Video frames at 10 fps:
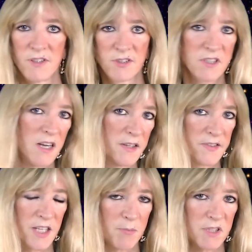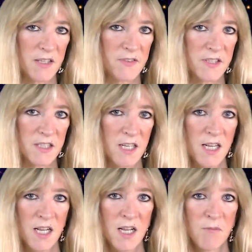concept is that
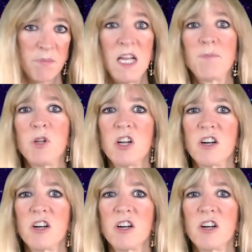people